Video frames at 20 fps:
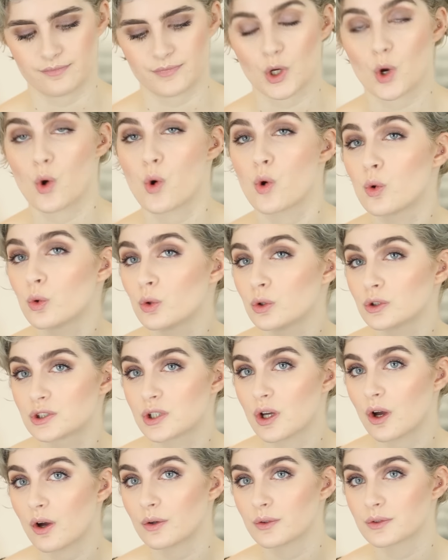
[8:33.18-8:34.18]
cool
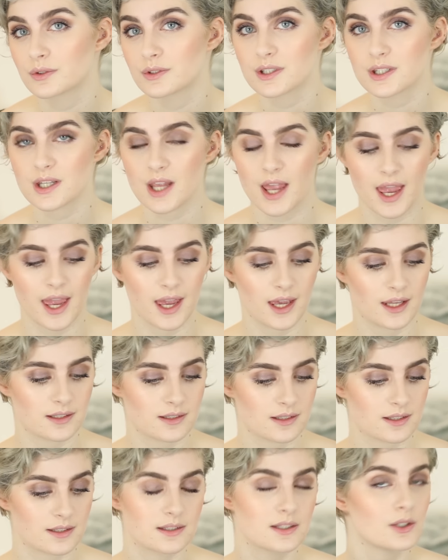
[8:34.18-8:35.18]
tones
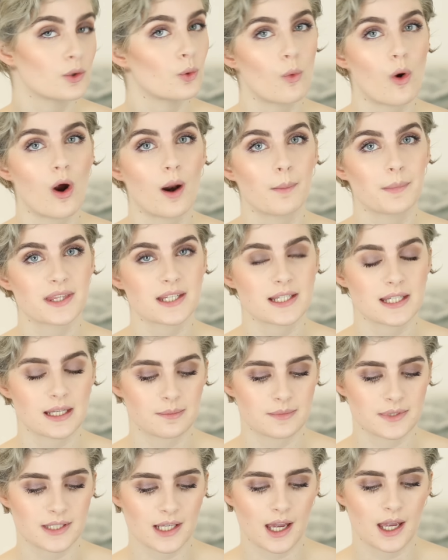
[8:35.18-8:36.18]
and still warm at the
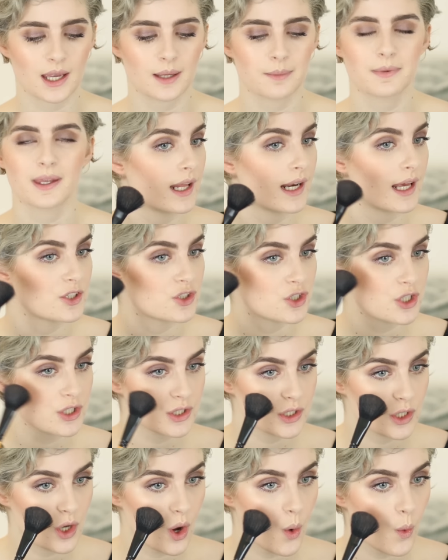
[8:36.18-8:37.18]
same time. And I
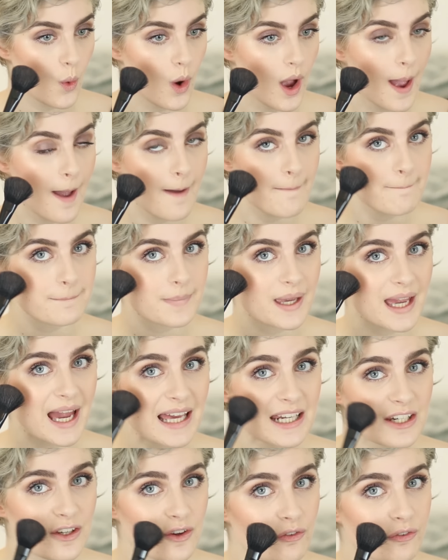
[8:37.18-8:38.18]
just go
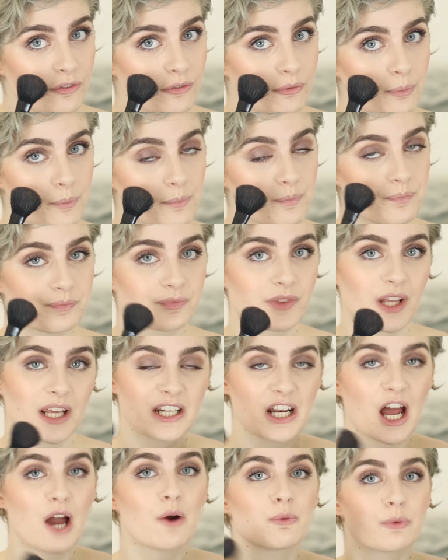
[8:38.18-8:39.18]
kind
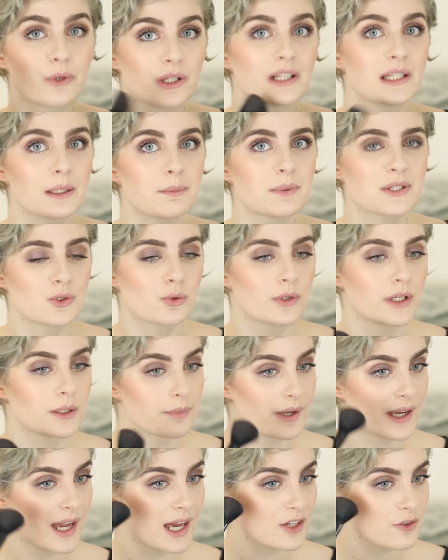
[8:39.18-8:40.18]
of, not really between,
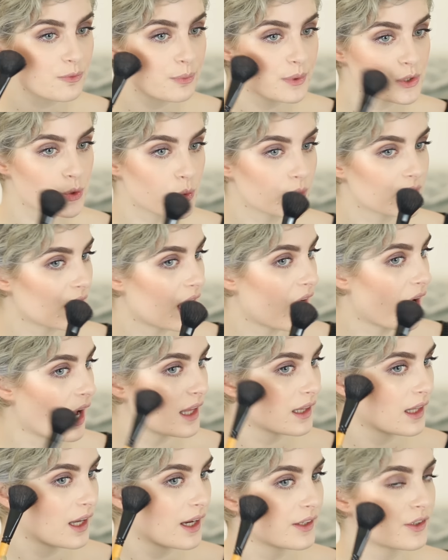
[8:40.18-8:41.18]
but kind of between the
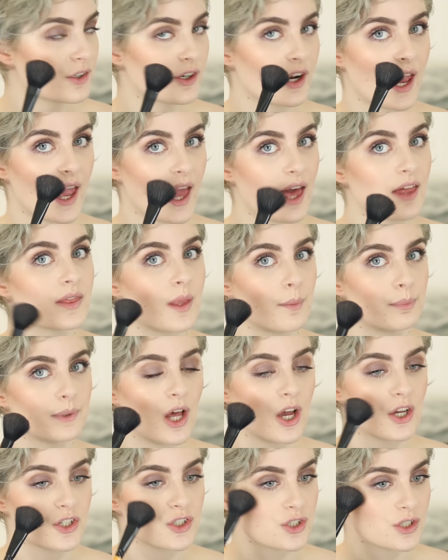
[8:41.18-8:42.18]
highlighter and the
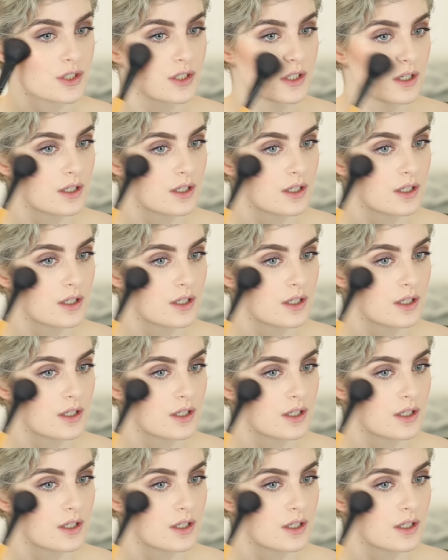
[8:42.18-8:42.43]
blush.